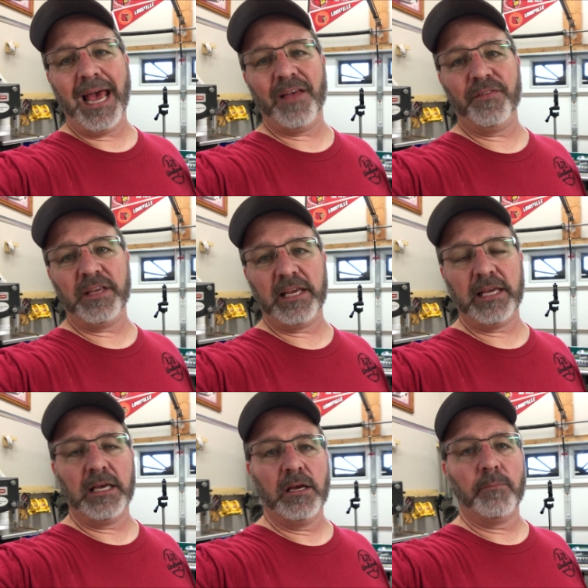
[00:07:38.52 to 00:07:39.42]
and
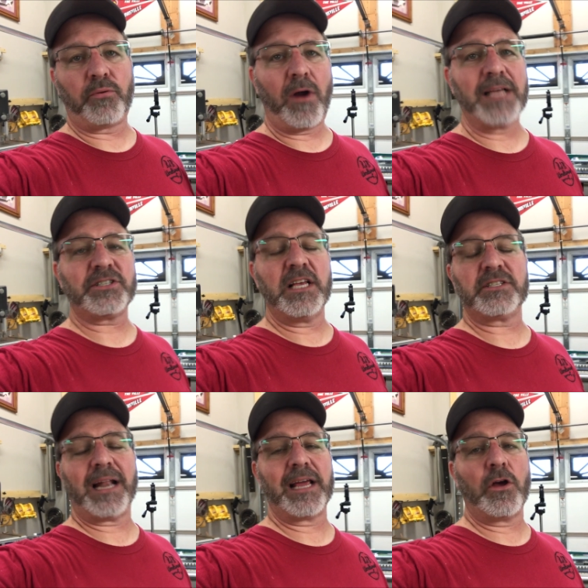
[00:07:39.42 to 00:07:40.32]
the
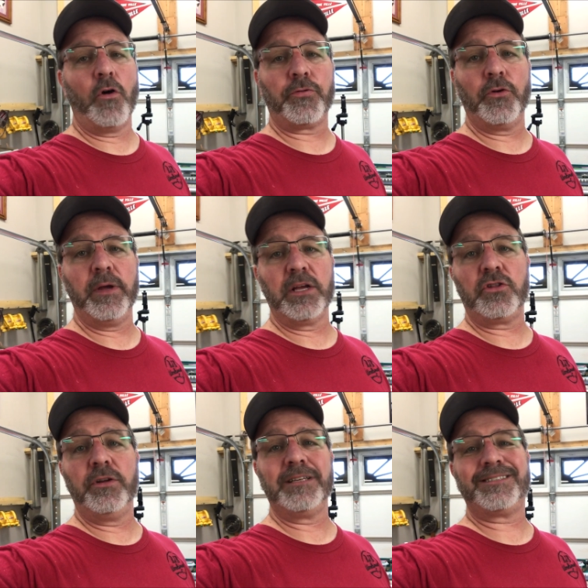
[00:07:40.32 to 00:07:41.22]
process that I go through,
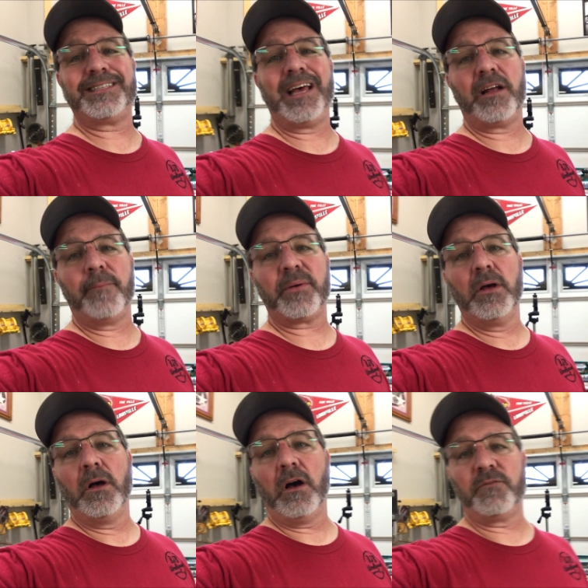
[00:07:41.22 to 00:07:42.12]
including setup
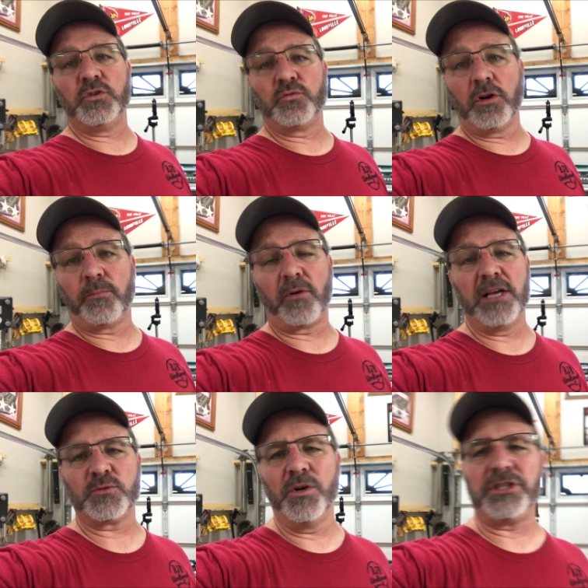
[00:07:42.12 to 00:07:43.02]
of the drill
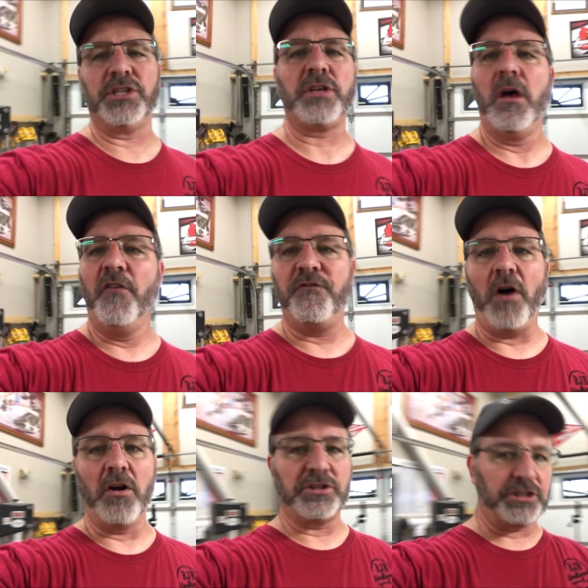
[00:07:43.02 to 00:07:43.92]
press, which is
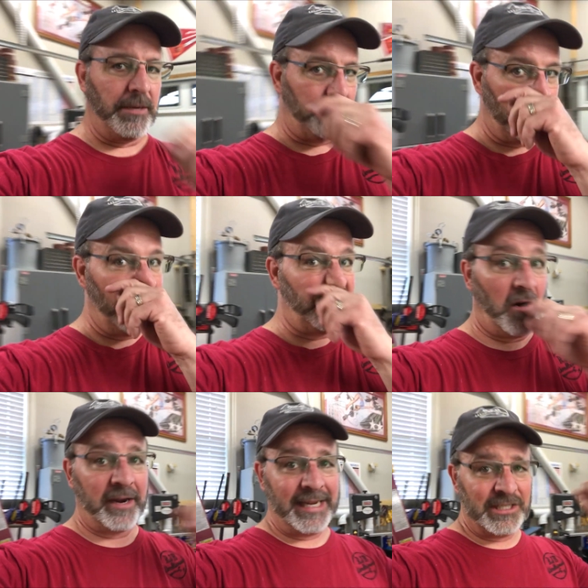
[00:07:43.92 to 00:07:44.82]
far simpler and
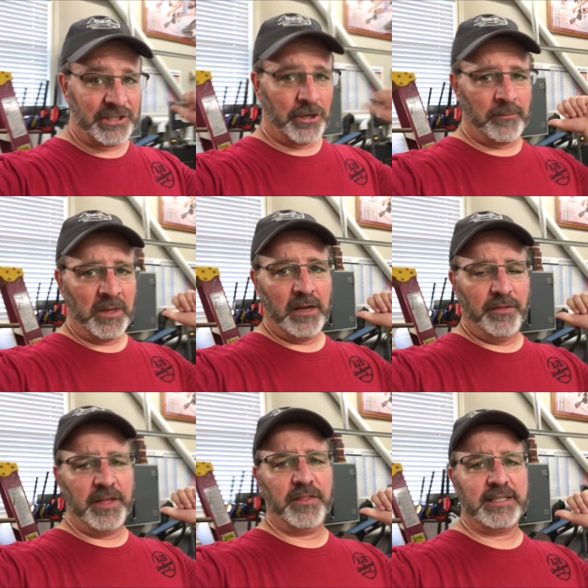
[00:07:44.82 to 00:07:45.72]
far easier
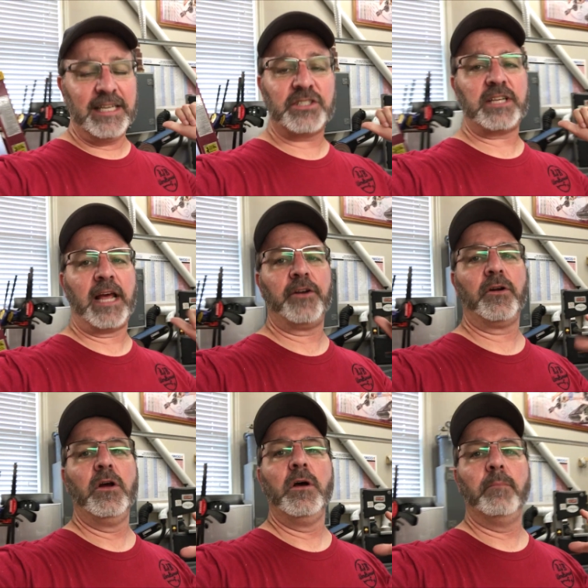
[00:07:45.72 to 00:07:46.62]
than the disc
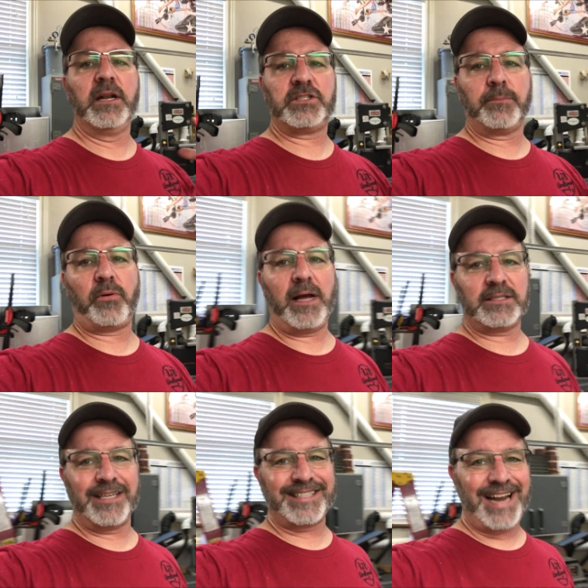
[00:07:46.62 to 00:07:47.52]
sander, but it's the
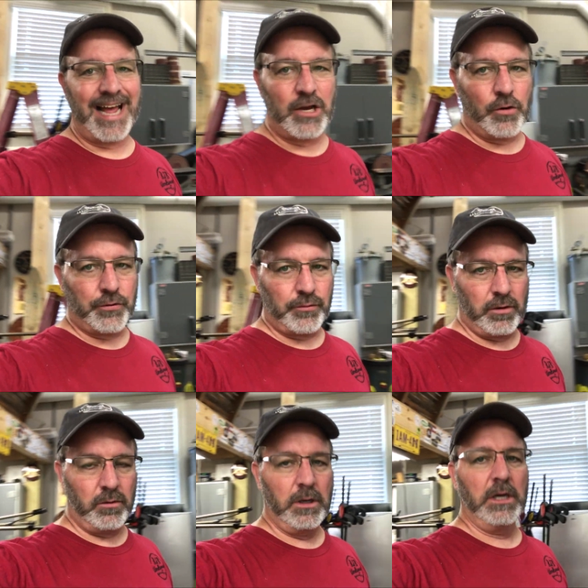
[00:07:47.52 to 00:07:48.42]
process that I go
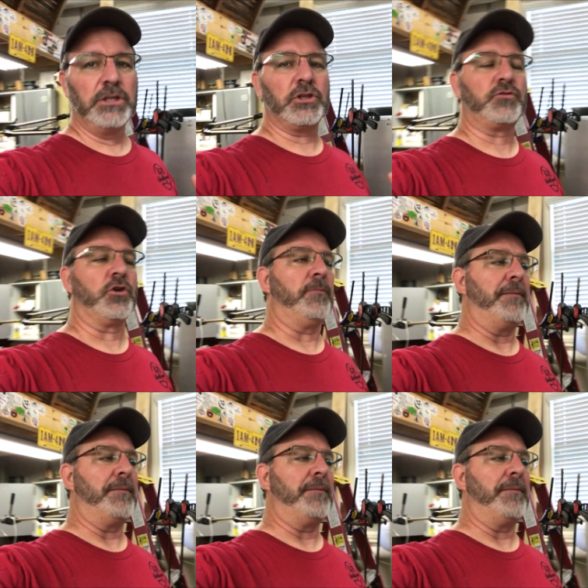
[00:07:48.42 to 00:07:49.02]
through to drill